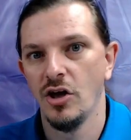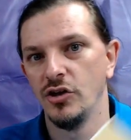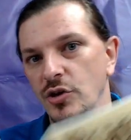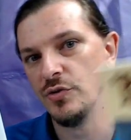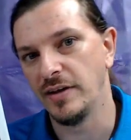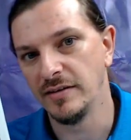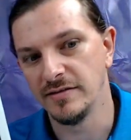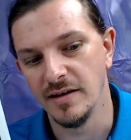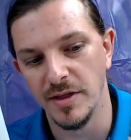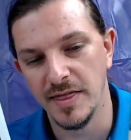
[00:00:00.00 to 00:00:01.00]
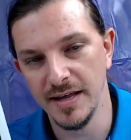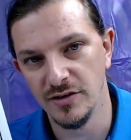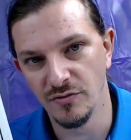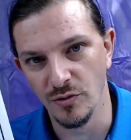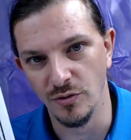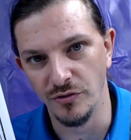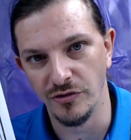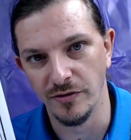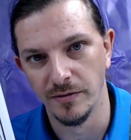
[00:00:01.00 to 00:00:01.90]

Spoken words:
using some of these rules.